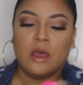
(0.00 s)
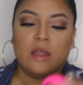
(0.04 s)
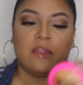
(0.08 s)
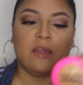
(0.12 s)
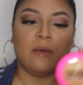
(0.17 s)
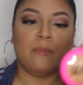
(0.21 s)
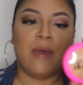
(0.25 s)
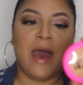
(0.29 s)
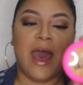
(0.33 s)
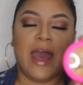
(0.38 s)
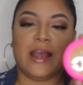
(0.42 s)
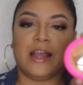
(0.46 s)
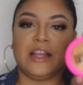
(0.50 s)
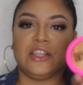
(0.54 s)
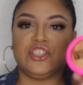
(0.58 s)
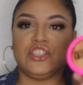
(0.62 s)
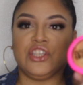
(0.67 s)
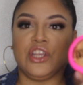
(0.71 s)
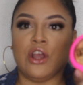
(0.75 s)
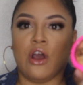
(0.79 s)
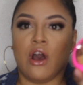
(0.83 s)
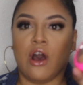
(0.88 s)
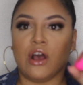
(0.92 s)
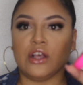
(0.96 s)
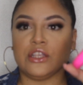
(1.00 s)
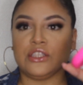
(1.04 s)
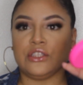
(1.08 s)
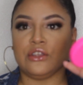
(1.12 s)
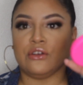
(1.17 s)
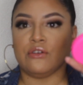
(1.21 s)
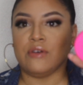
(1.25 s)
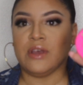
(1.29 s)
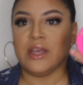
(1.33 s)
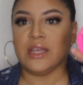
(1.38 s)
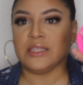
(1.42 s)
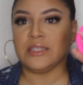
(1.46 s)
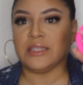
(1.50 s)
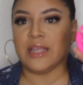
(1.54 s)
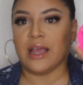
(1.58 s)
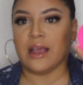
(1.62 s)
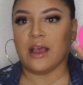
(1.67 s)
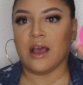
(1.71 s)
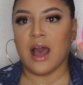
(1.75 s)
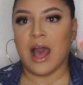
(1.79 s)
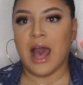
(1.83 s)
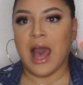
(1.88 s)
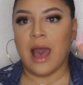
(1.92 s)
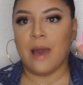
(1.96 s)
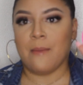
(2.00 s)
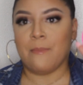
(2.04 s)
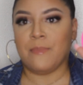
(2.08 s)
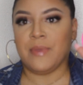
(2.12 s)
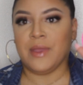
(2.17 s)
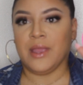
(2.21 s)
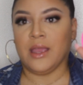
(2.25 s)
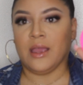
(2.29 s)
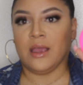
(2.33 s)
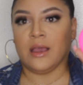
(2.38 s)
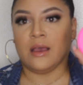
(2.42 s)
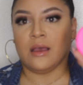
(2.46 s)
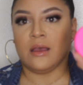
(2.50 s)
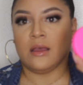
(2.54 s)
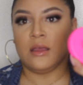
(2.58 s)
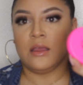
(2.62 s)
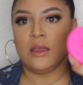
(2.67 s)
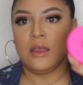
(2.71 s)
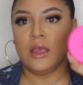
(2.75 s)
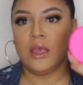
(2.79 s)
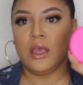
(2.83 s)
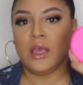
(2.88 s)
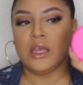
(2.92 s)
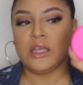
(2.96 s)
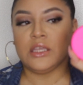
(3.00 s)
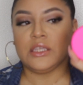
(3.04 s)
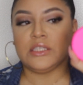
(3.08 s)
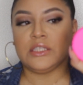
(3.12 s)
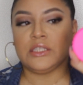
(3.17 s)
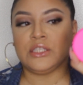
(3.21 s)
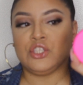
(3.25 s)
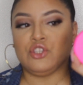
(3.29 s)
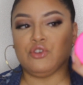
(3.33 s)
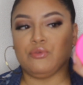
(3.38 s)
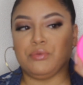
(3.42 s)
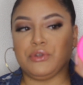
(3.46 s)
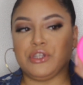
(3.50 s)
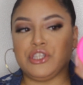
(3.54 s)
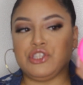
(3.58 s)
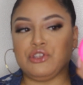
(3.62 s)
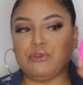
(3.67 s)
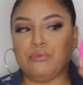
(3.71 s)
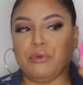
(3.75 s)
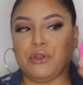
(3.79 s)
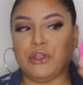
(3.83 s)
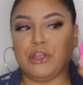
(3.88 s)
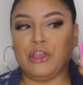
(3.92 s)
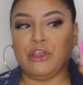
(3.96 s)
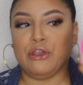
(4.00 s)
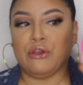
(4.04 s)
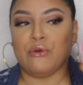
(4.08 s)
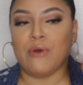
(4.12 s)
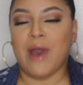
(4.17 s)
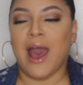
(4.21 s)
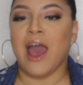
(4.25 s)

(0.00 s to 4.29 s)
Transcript: The packaging also is like a hot pink, super cute.